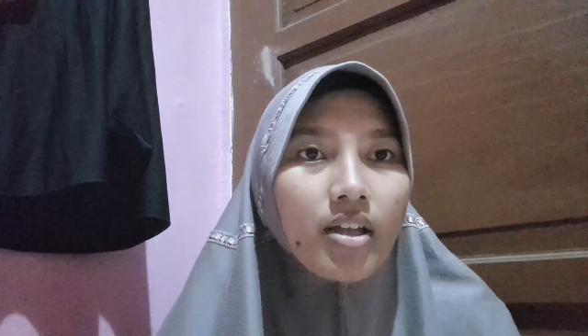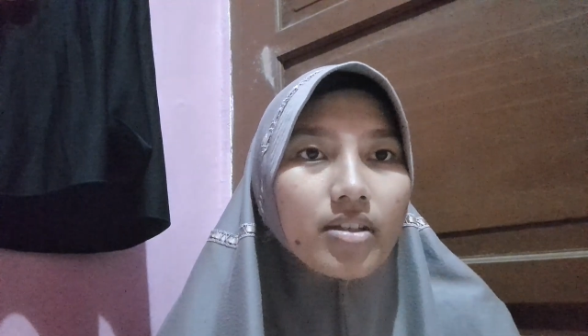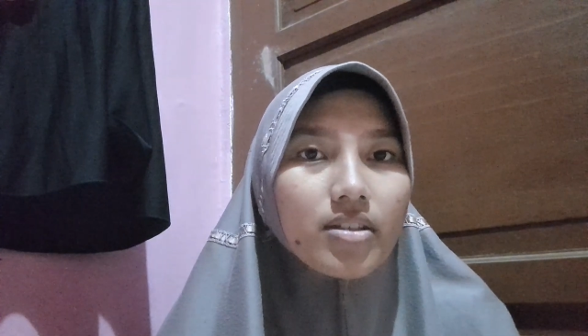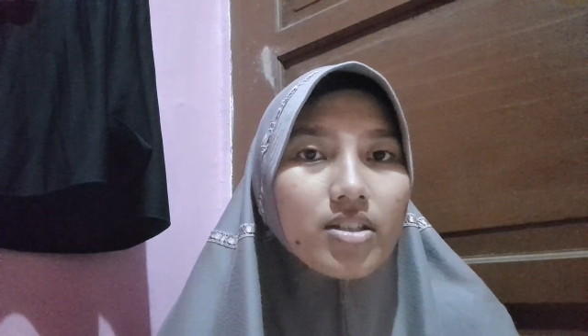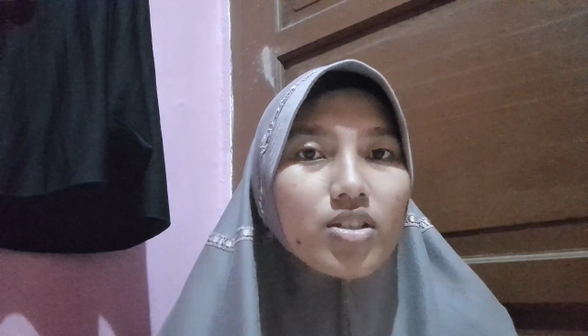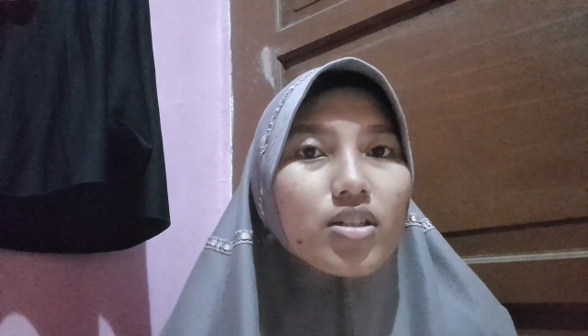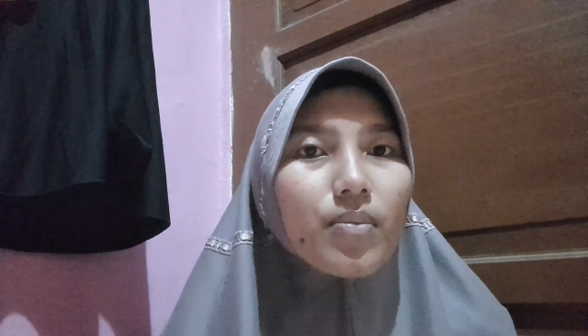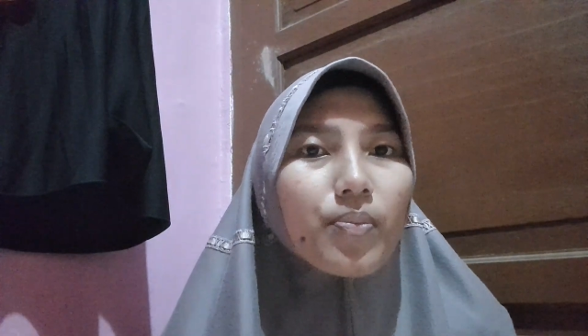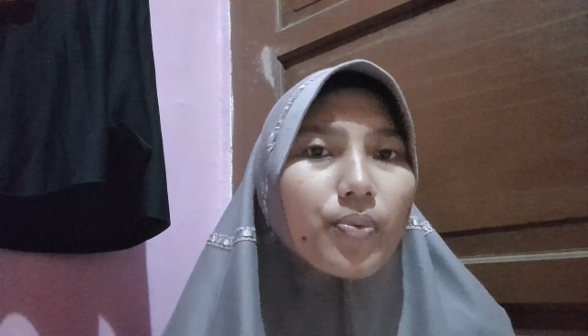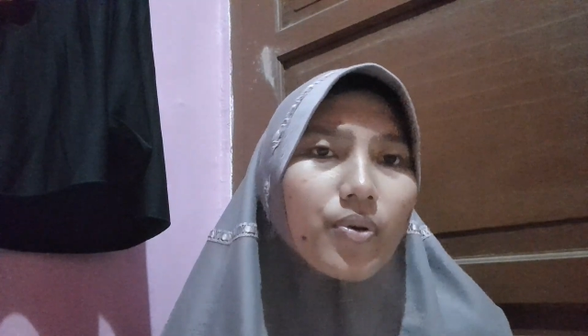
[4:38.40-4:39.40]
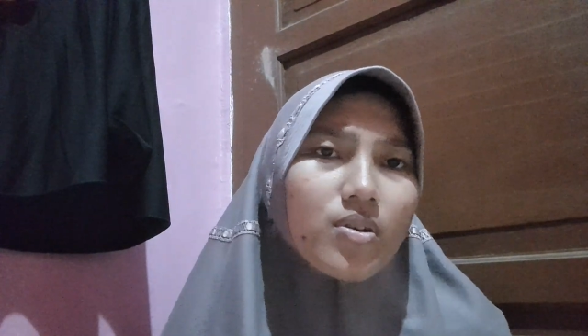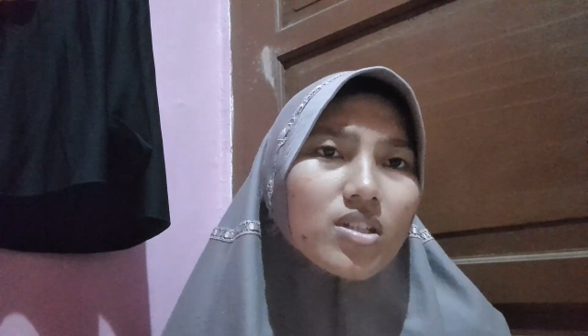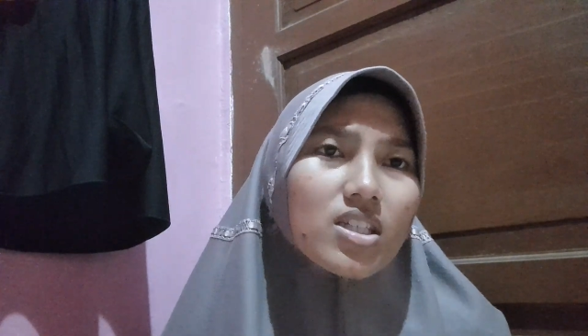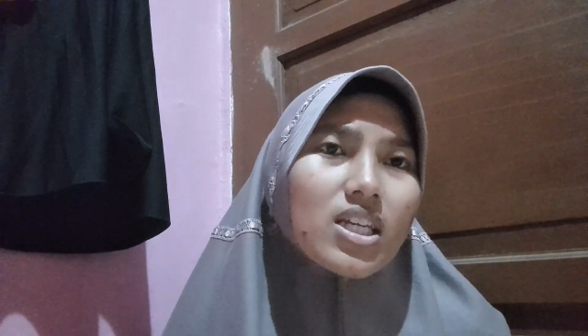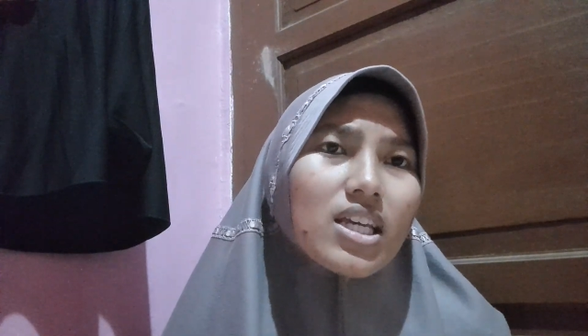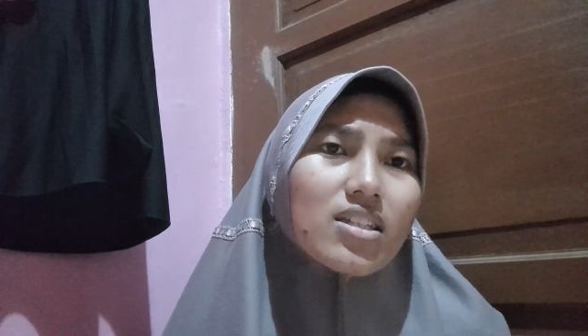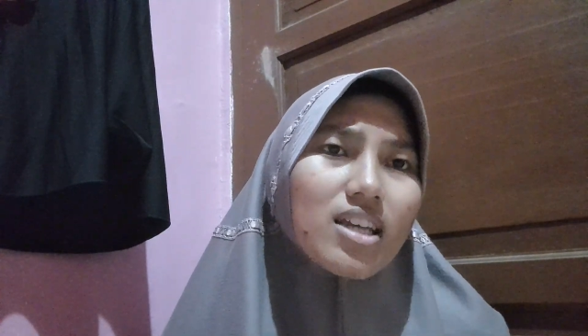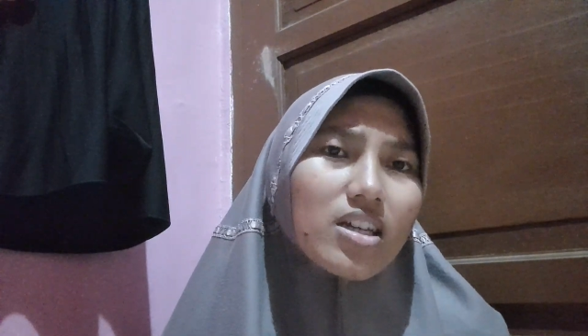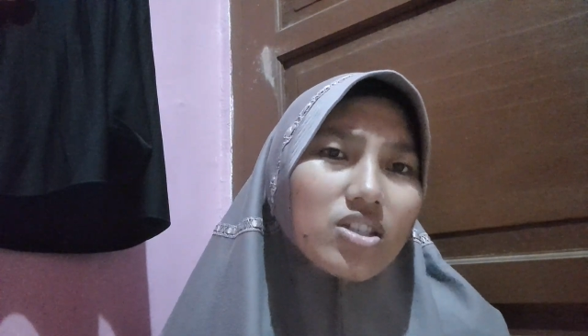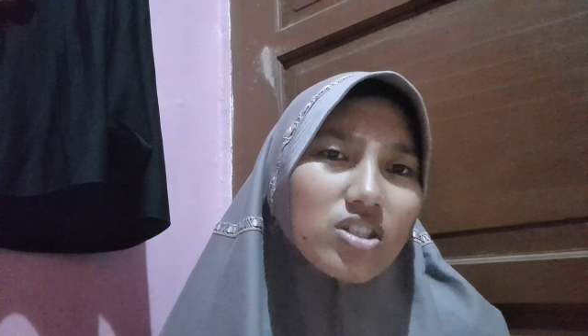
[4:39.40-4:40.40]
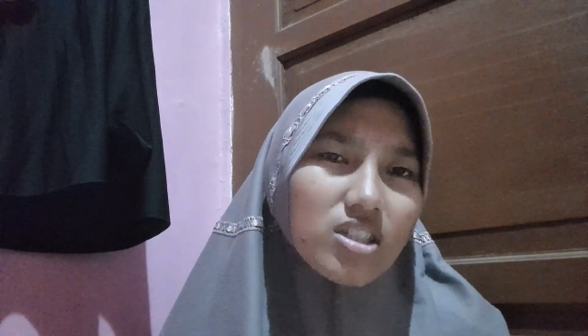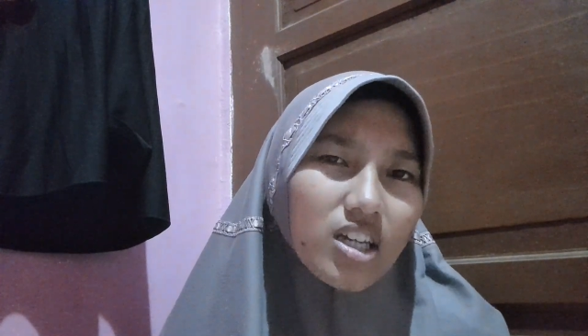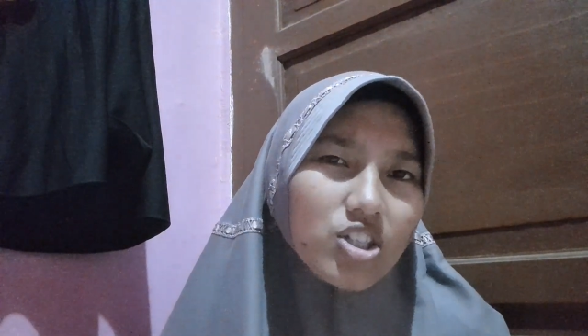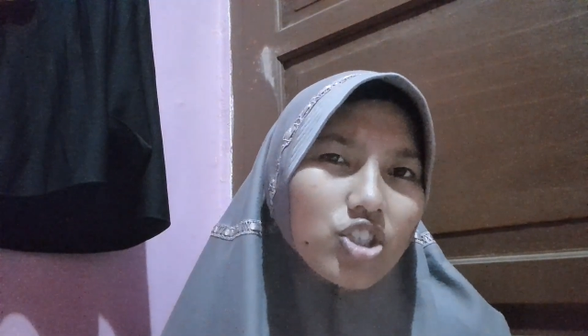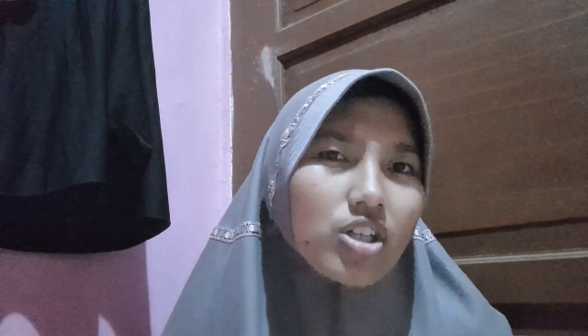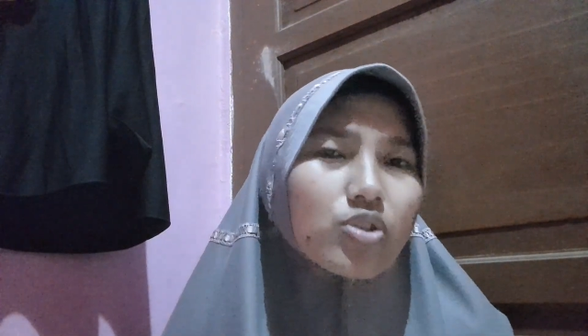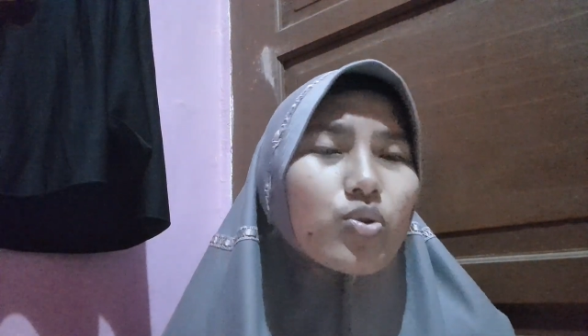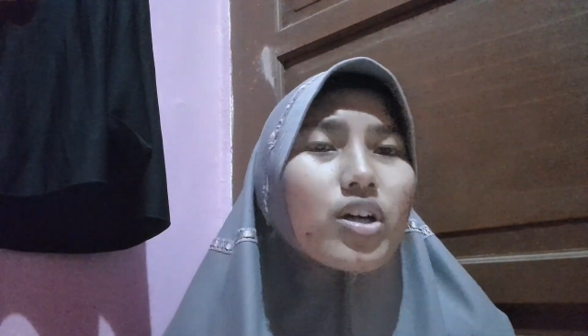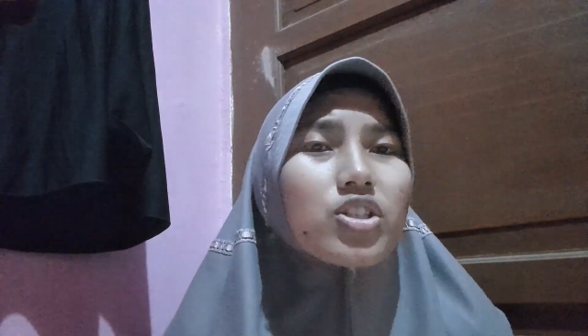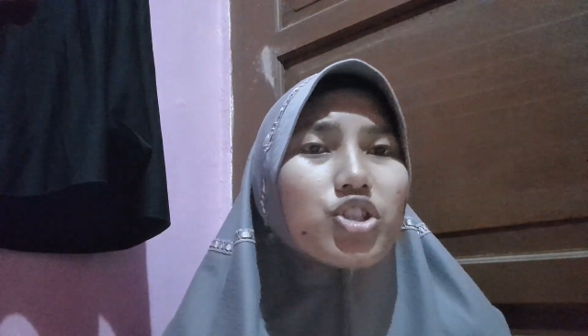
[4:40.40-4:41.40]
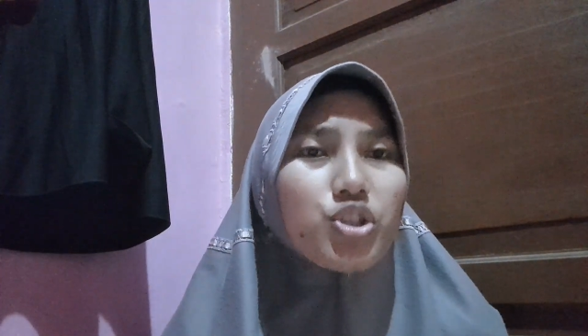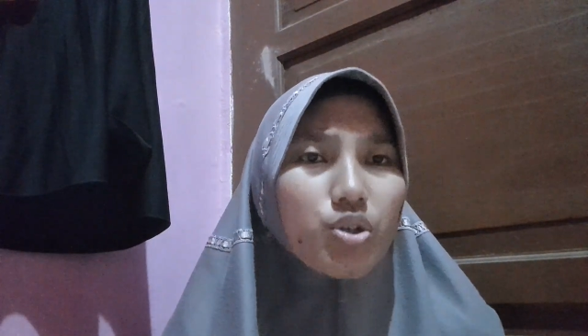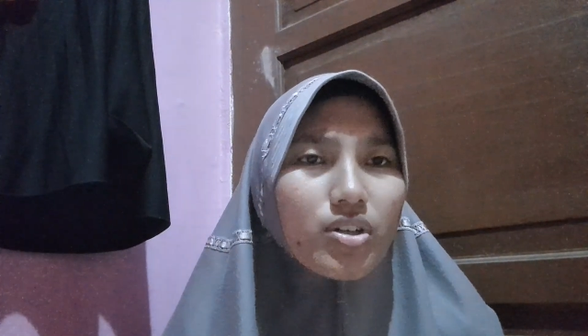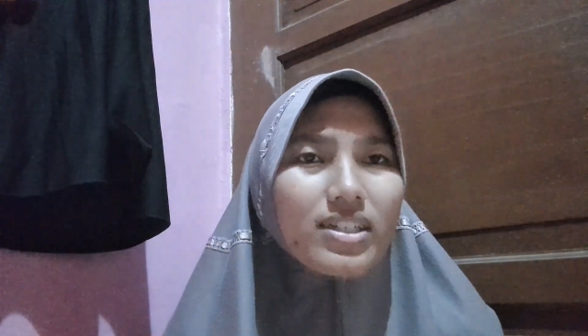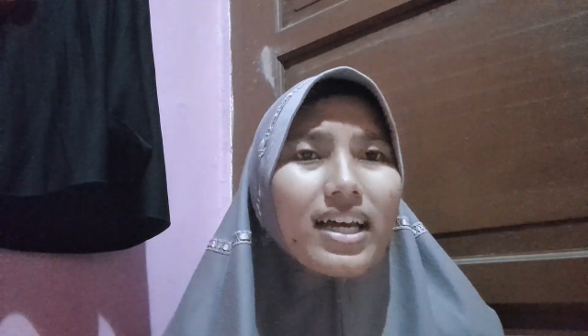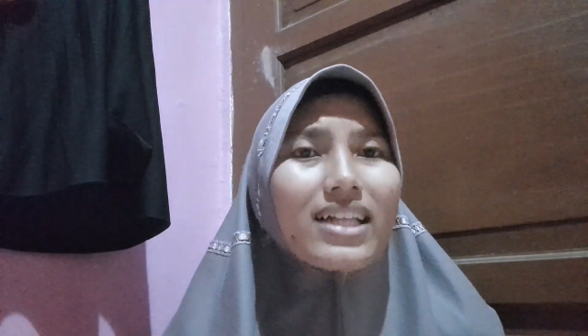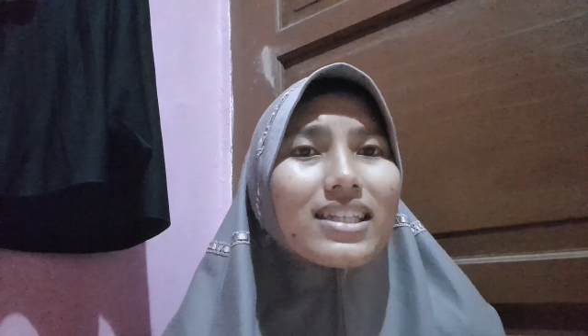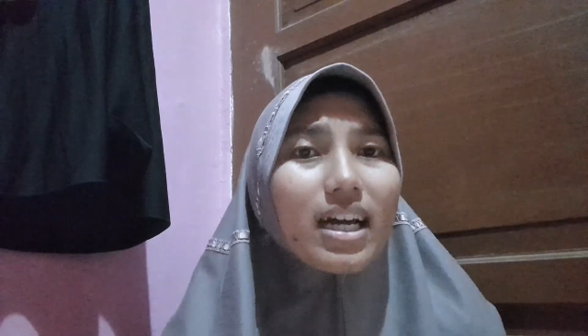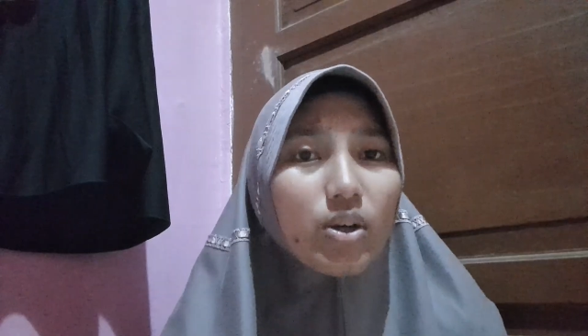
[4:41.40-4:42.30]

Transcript: This process is essential to ensure that